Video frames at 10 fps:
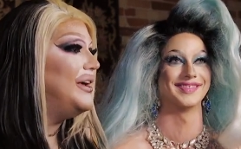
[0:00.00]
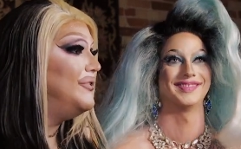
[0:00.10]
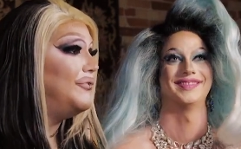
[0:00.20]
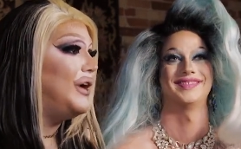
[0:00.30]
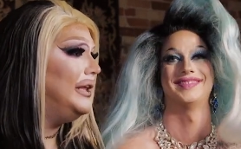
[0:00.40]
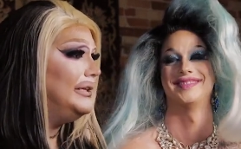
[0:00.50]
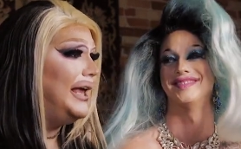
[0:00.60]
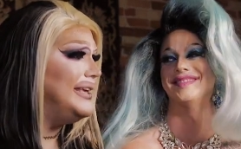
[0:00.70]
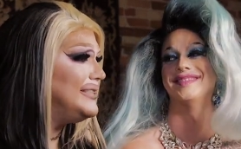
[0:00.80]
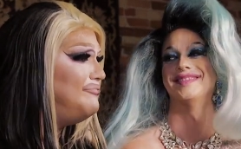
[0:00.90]
Speaker 1: wig front
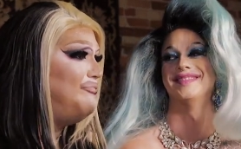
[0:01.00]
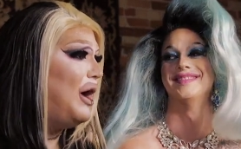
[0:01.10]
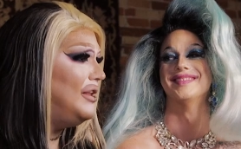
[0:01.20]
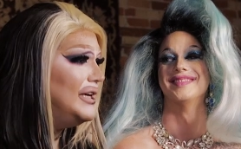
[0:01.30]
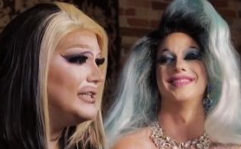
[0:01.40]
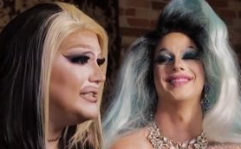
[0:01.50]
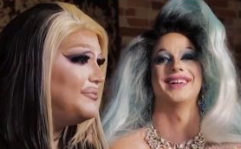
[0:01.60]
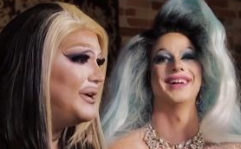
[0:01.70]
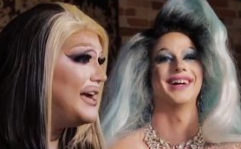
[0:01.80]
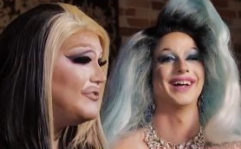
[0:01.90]
lace
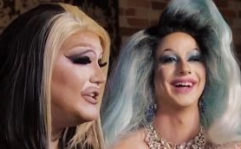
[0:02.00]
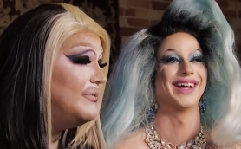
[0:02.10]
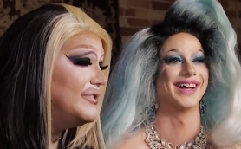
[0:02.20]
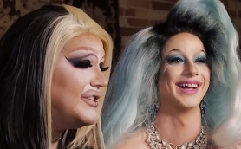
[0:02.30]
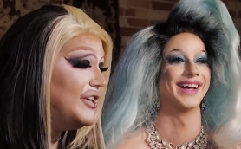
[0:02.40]
bollocks, whatever. it was